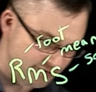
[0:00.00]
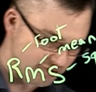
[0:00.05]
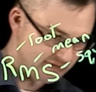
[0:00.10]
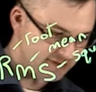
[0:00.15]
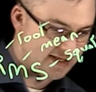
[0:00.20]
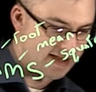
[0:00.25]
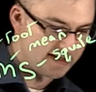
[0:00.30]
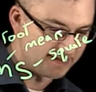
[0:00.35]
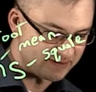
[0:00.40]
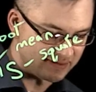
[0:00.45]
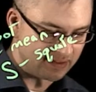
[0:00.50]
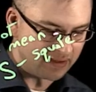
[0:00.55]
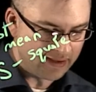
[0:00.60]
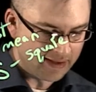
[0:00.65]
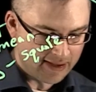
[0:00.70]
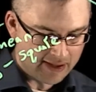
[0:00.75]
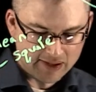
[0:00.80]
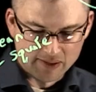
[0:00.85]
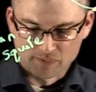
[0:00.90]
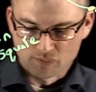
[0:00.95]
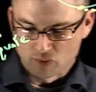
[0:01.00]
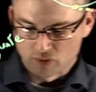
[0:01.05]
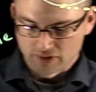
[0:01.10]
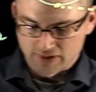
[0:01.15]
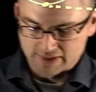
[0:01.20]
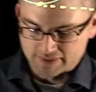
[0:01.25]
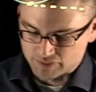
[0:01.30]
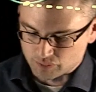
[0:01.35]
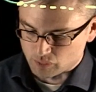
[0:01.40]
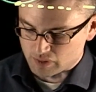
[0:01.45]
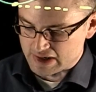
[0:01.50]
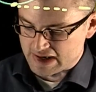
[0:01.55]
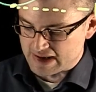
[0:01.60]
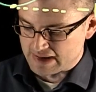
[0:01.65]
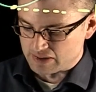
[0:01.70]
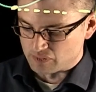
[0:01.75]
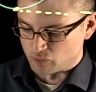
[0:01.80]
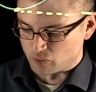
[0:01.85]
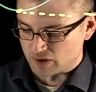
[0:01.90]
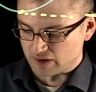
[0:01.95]
So that's more or less why
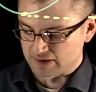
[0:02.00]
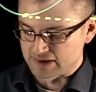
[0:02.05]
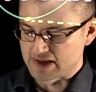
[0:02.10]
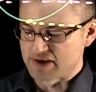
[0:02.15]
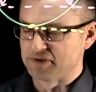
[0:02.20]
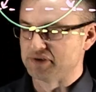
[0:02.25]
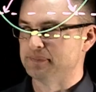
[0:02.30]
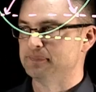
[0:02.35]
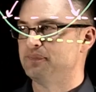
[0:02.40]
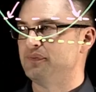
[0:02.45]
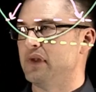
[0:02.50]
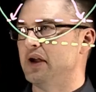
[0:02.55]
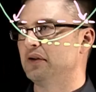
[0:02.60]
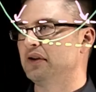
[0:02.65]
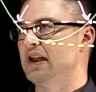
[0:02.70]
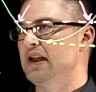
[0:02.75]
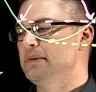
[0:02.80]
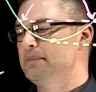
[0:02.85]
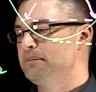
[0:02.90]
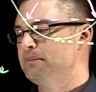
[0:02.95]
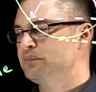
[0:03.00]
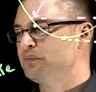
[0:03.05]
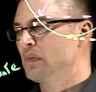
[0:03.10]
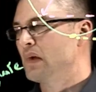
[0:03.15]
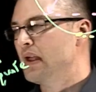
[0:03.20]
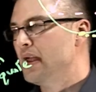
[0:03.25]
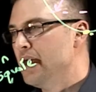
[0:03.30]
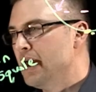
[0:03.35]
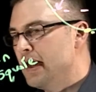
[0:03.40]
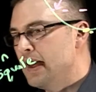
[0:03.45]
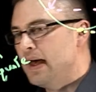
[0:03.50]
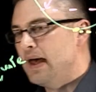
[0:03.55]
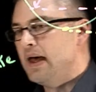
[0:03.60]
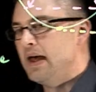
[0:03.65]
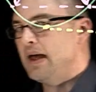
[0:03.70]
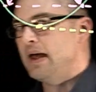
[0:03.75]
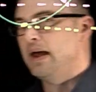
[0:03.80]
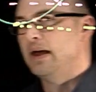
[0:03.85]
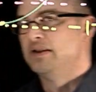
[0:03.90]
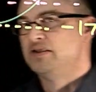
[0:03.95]
it worked out. Okay,
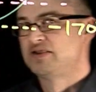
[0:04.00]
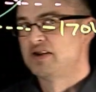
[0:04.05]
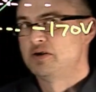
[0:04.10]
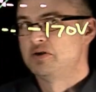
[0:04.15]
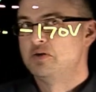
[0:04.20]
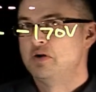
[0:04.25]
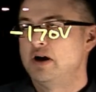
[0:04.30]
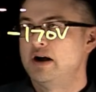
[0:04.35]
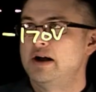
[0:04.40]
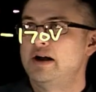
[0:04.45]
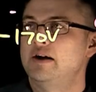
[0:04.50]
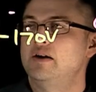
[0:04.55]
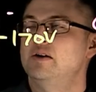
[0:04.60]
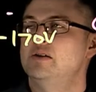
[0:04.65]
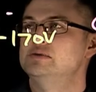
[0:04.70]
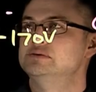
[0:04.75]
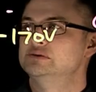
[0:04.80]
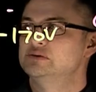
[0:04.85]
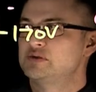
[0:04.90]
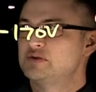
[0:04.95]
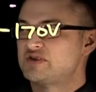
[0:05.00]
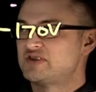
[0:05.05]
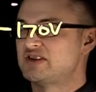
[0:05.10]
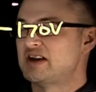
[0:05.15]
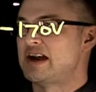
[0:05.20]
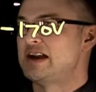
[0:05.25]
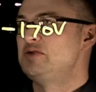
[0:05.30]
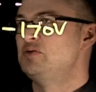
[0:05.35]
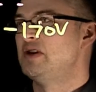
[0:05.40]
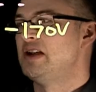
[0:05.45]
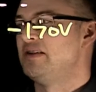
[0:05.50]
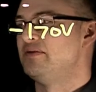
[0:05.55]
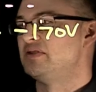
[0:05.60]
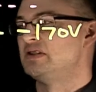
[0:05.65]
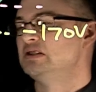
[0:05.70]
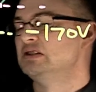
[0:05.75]
so sine waves,